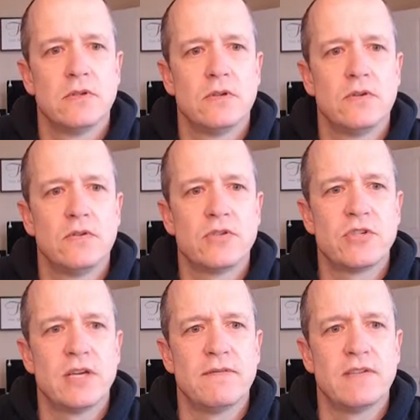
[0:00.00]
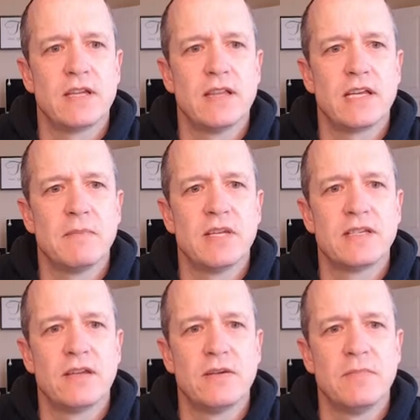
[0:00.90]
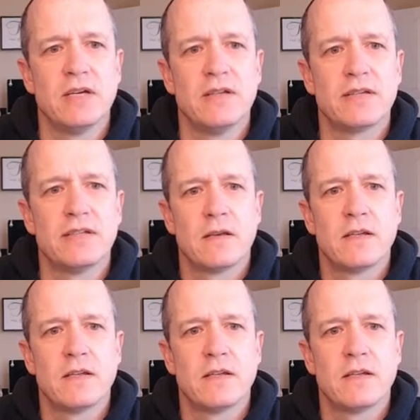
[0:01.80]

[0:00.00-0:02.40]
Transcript: Hold shift and click them until they're built.